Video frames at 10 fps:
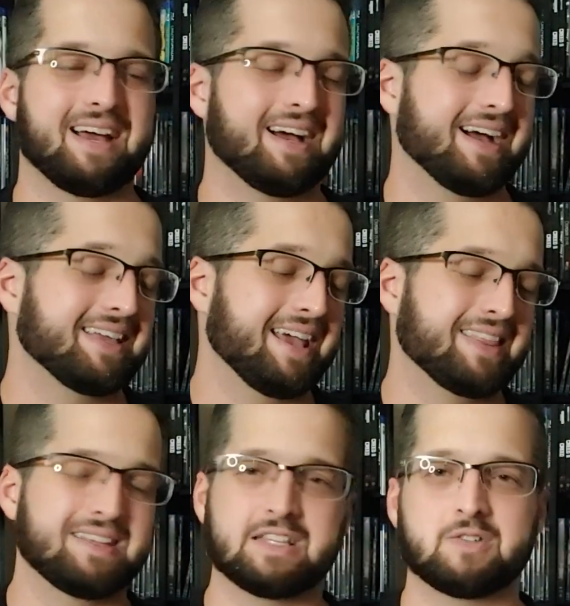again,
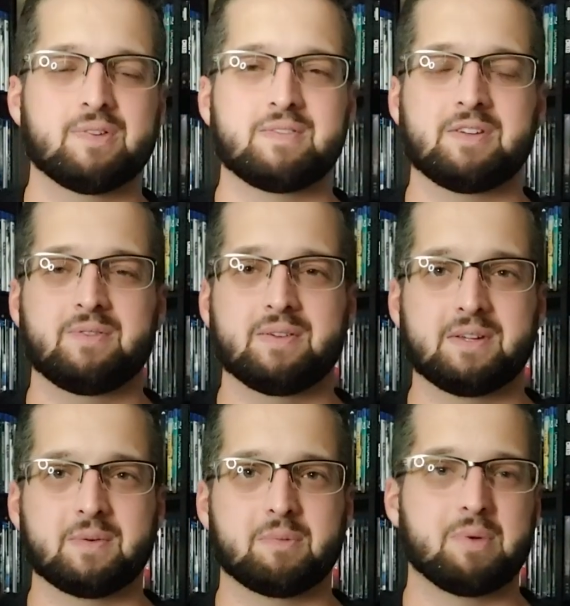this is
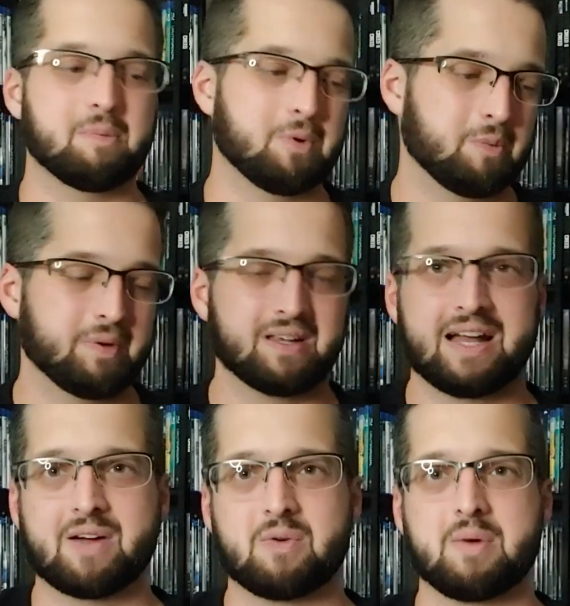50-50 with people, but
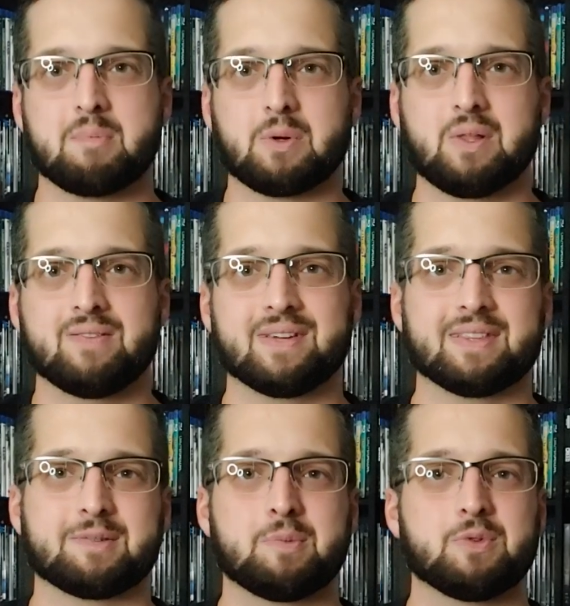I remember loving
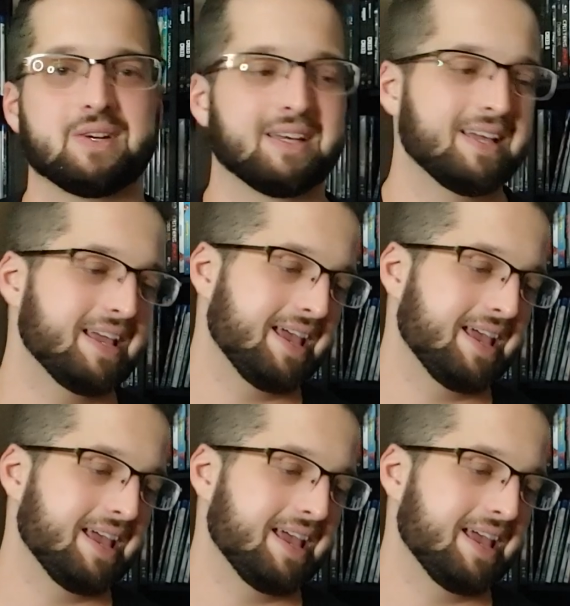this movie,